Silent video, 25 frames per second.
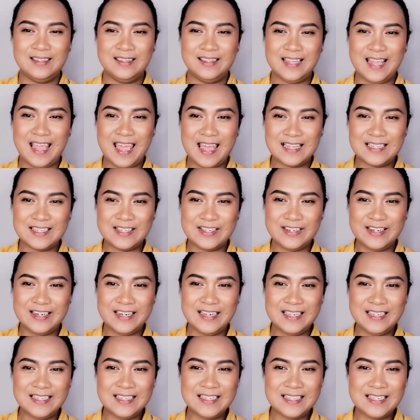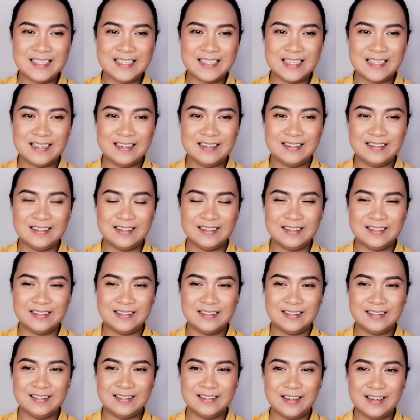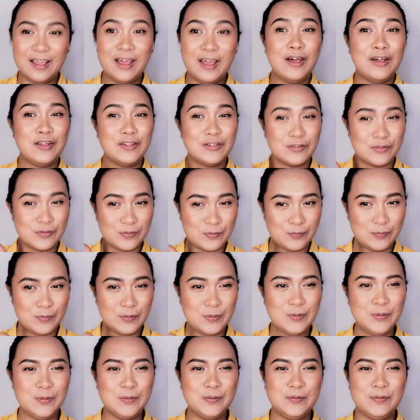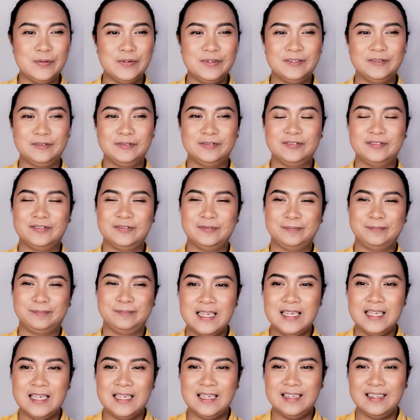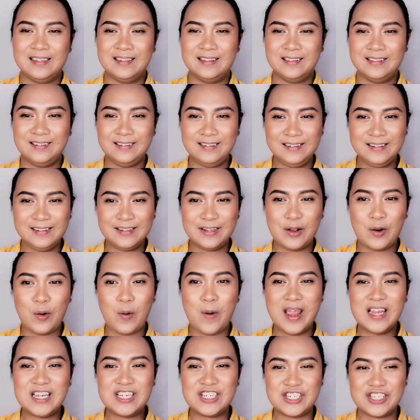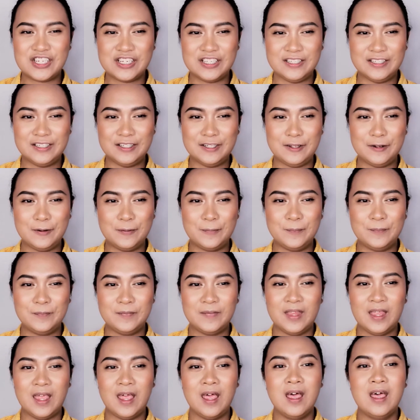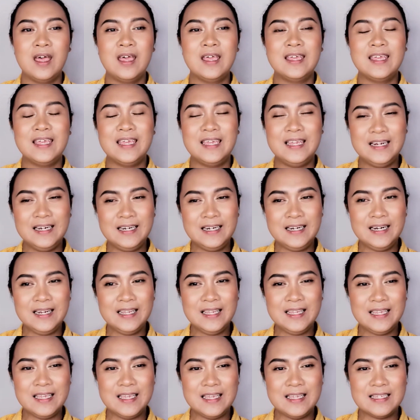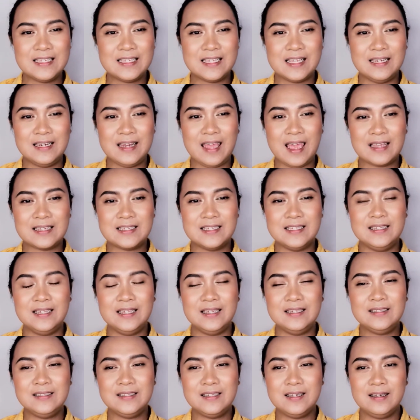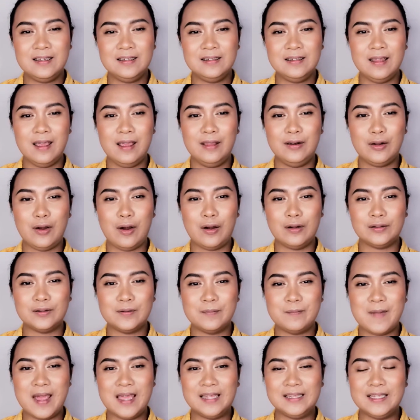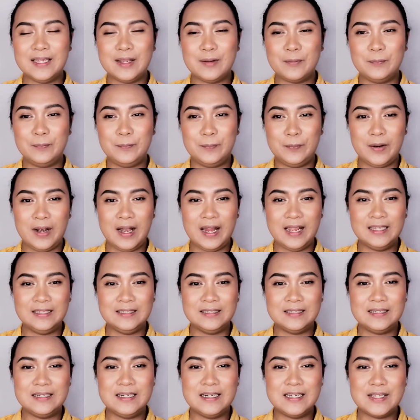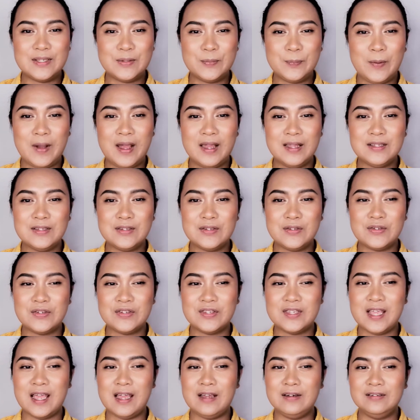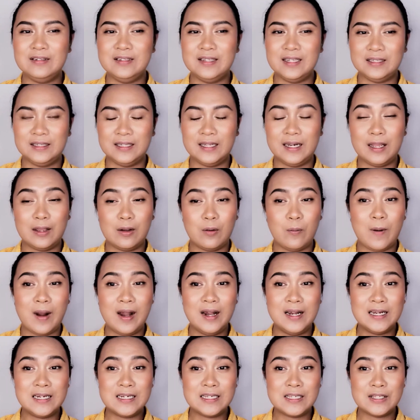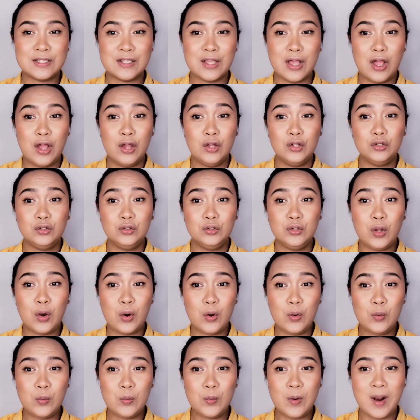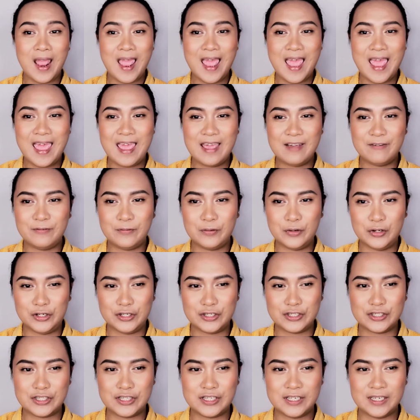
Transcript: The answer is true. Third question. Hearing is an accidental and automatic brain response to sound that requires no effort.